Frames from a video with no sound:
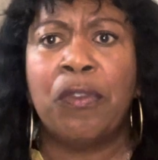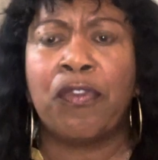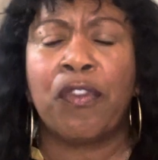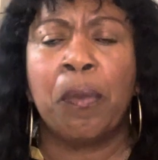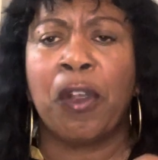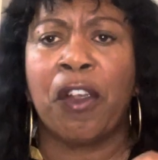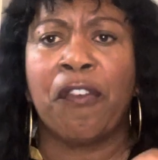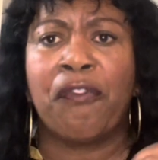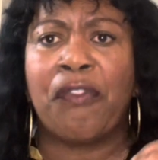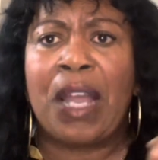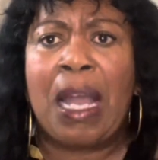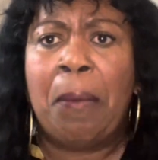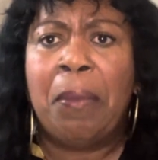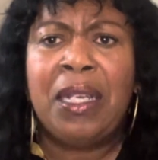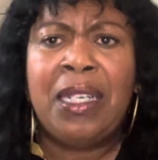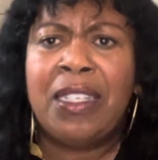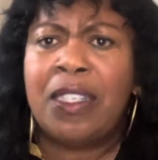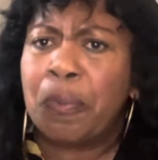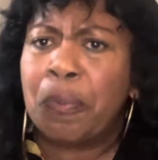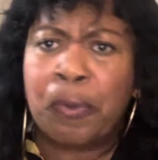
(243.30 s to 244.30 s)
from her
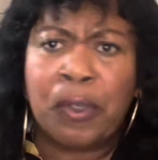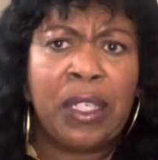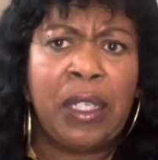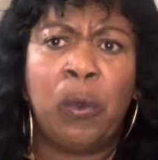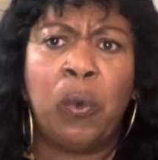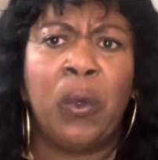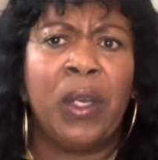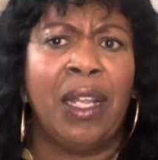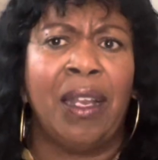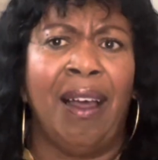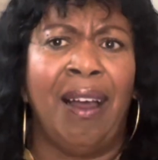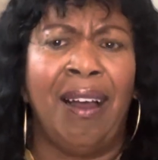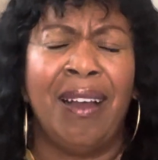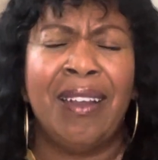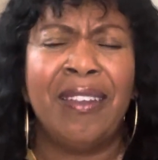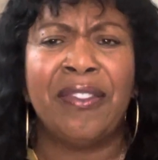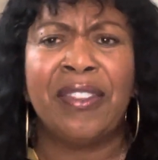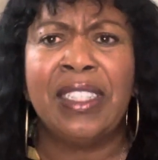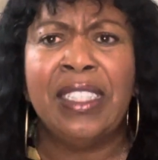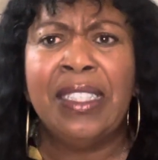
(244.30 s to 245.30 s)
family, is pretty well
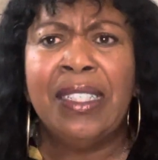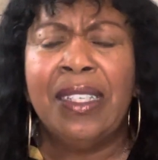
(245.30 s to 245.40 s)
off.